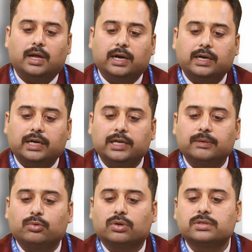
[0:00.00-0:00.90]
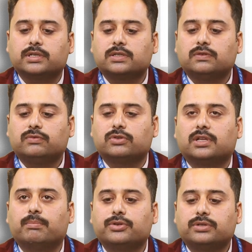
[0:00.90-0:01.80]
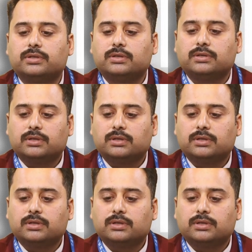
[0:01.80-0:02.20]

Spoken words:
A clear process for submission,